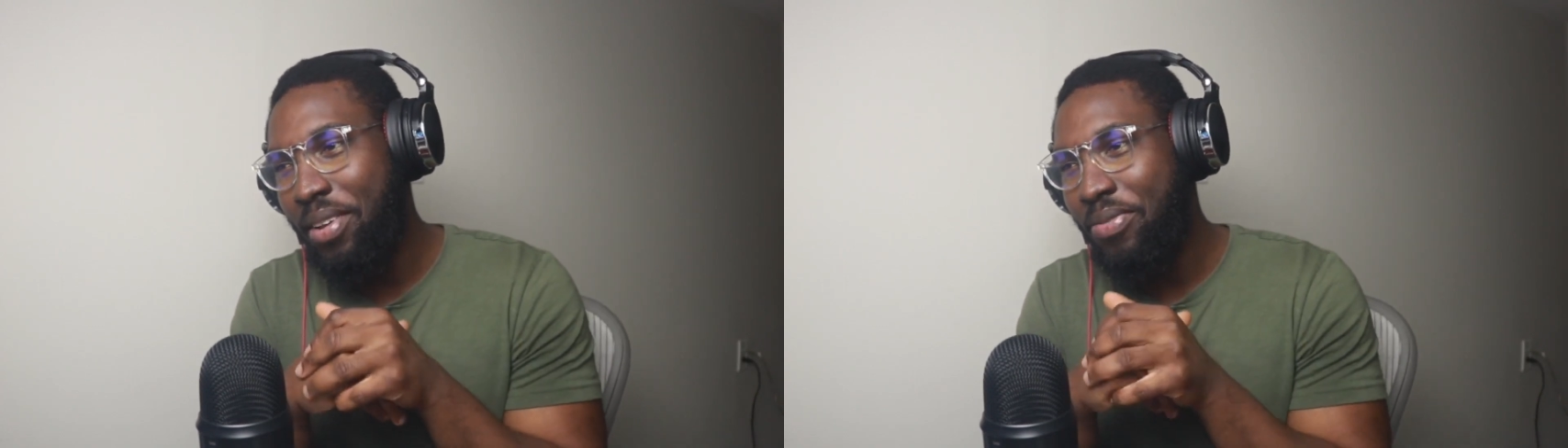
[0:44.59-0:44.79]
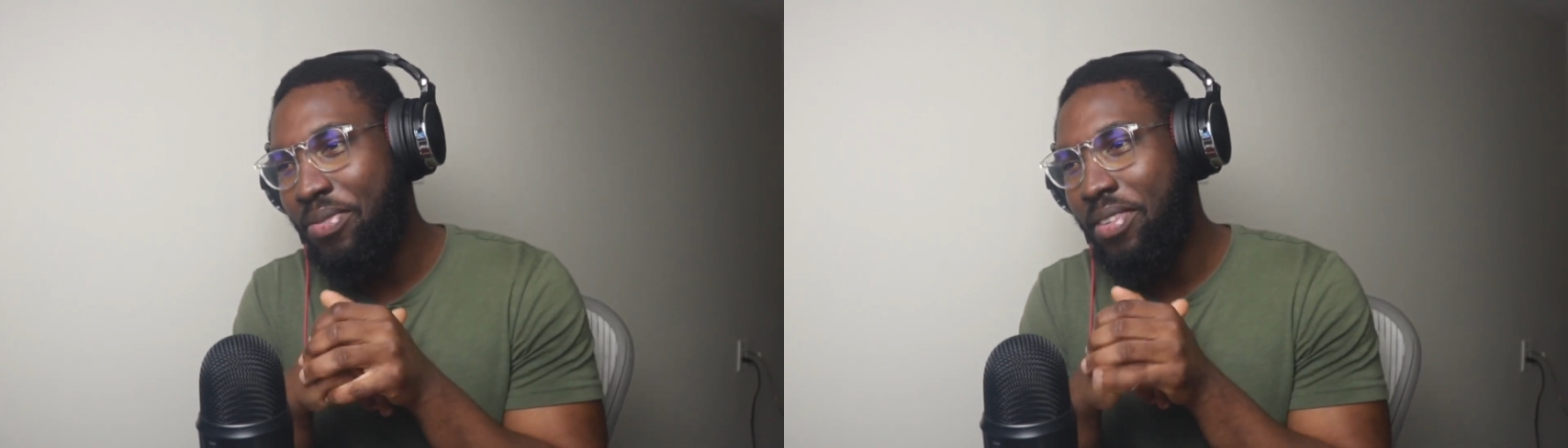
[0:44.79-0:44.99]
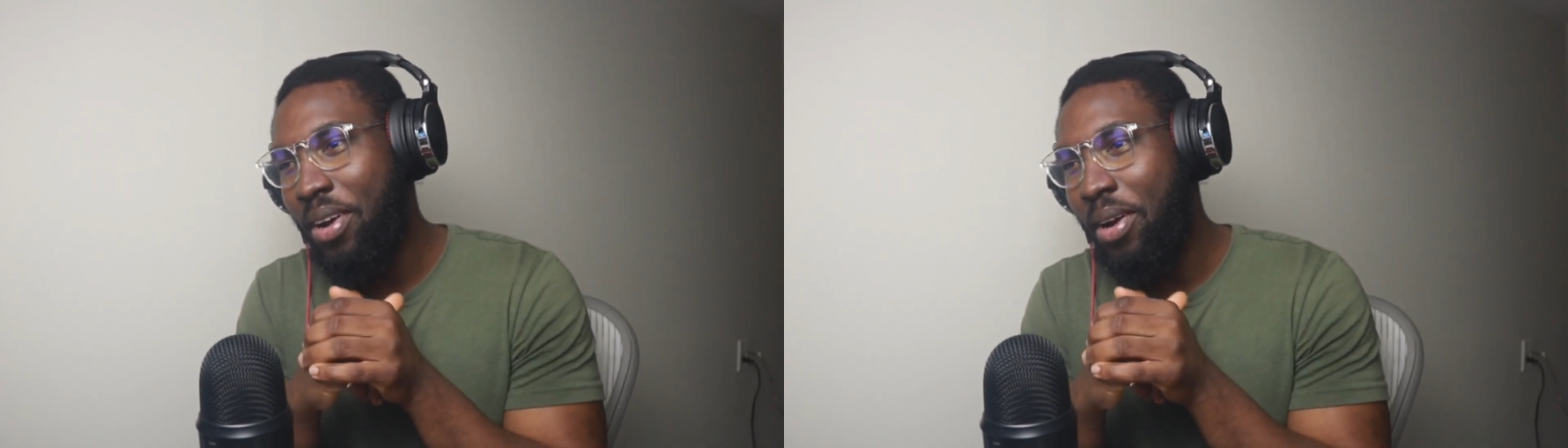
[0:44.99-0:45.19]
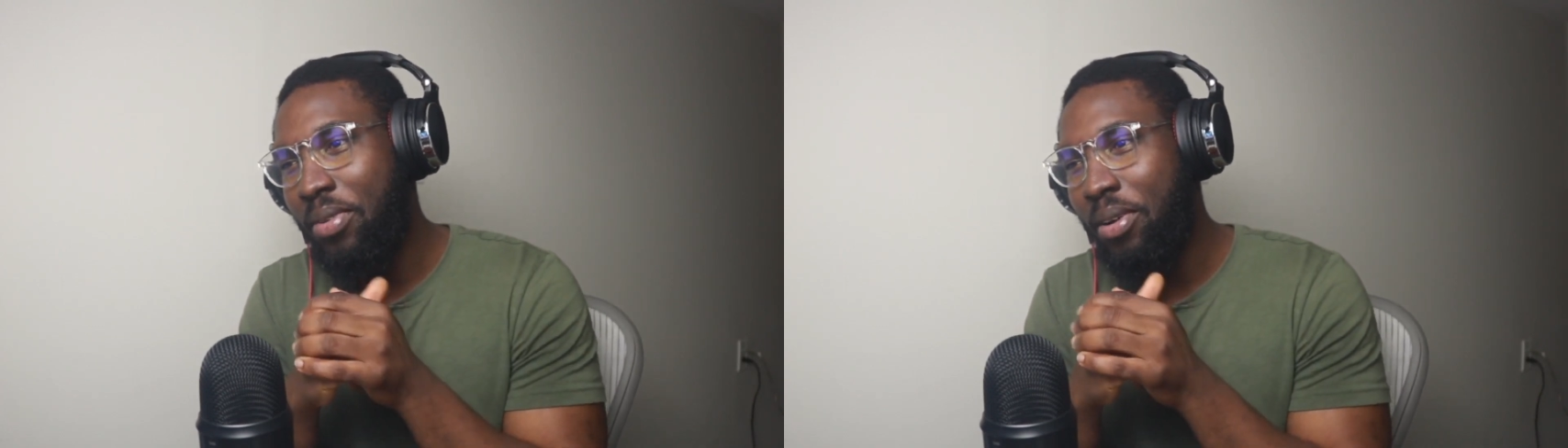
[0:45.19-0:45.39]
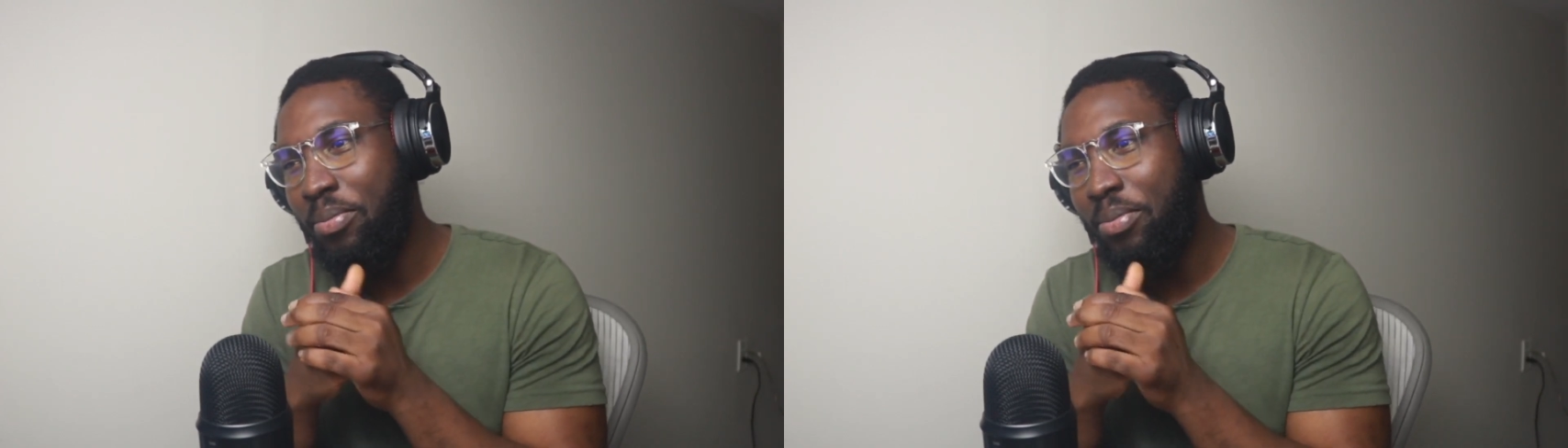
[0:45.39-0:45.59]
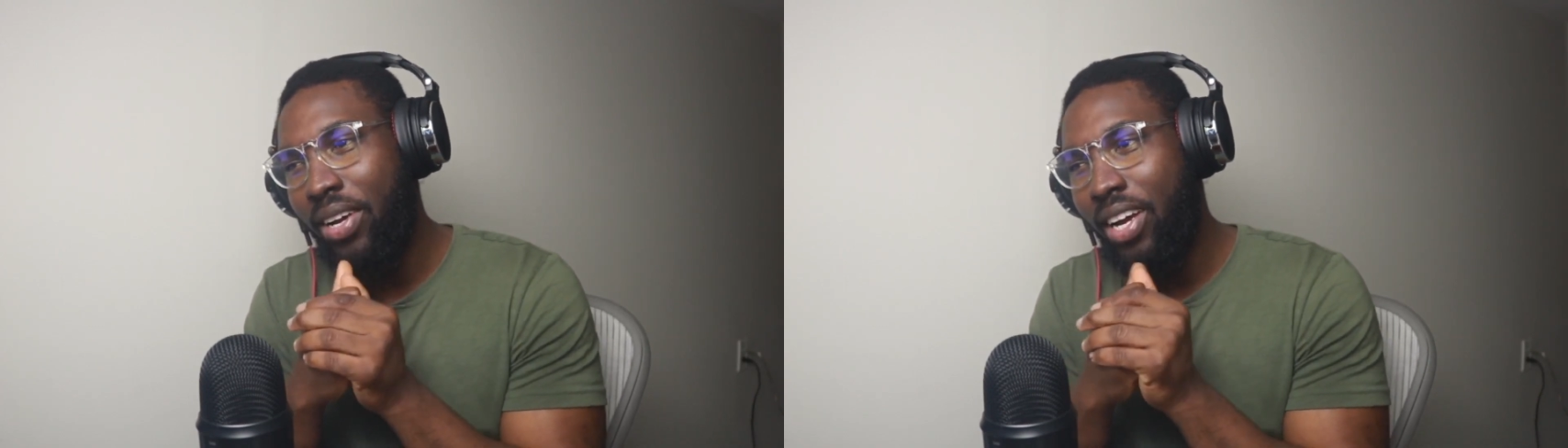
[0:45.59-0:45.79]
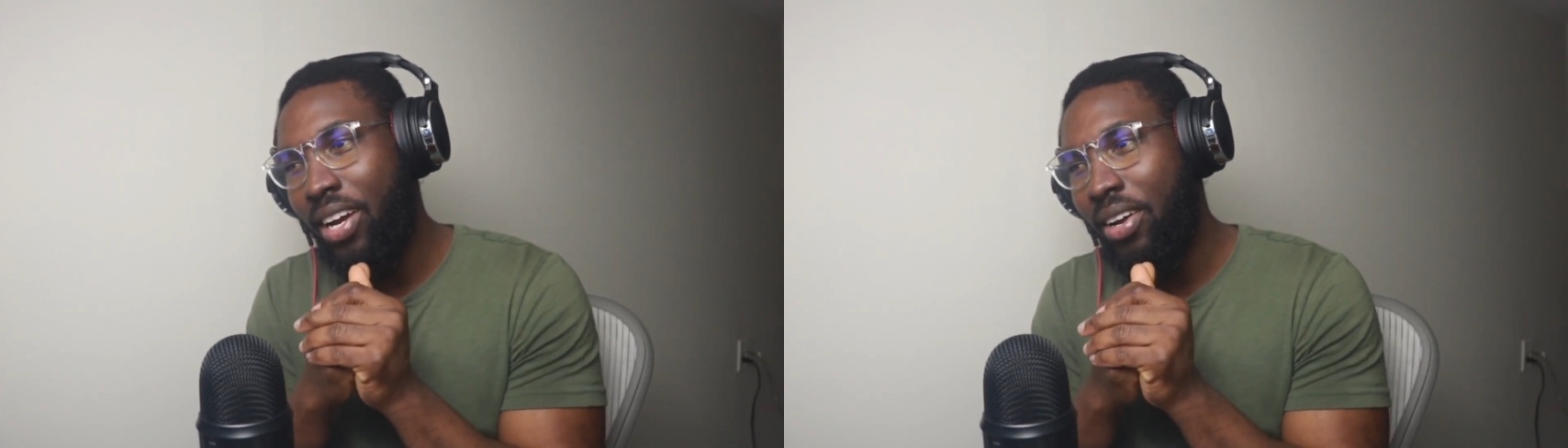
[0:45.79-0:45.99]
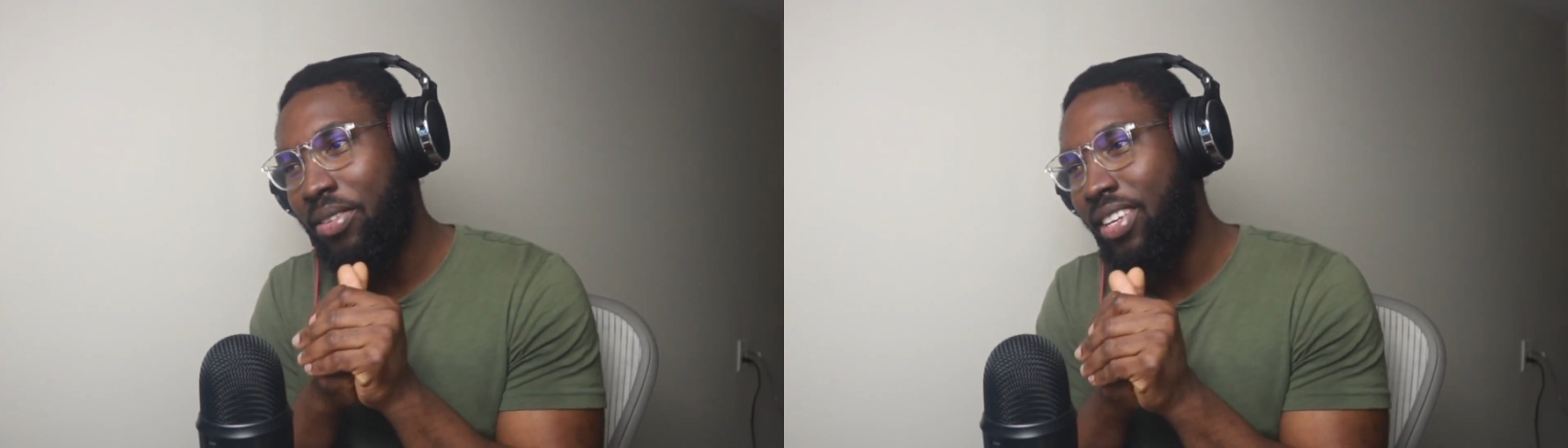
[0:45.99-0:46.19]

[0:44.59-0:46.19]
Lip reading: phenomenal breakout